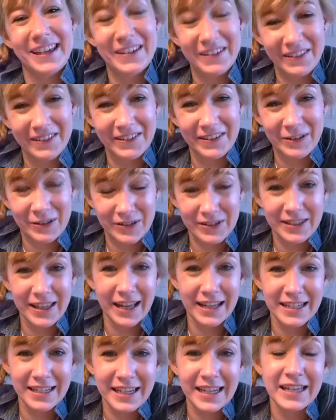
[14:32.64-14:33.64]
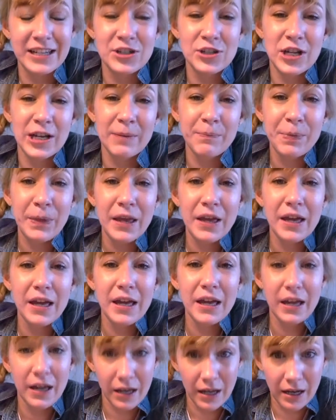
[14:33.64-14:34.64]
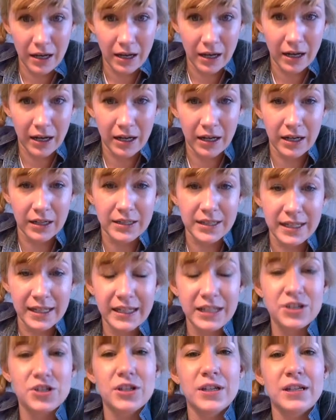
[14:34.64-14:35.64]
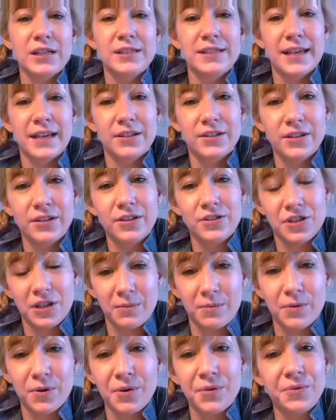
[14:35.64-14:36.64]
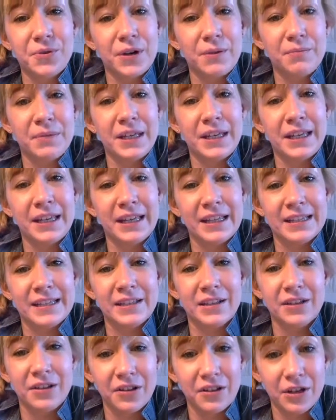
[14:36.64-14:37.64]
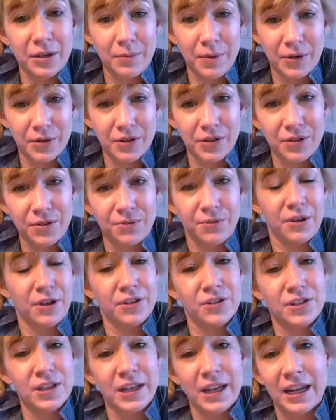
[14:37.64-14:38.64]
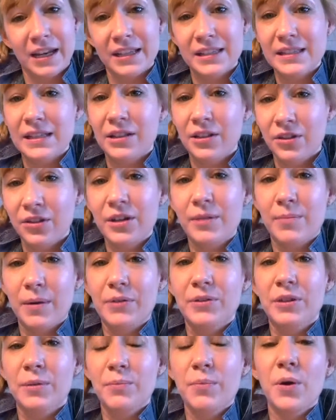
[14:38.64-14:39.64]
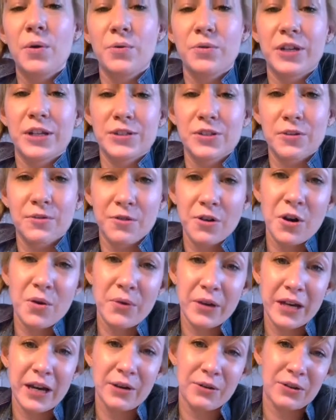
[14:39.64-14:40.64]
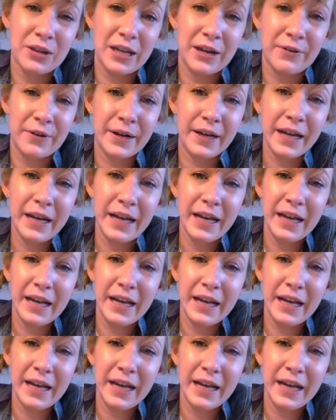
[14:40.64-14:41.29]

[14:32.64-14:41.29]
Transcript: in order to start teaching. Teaching technology and programming, it's a lot about curiosity and it's a lot about the boldness of going out there and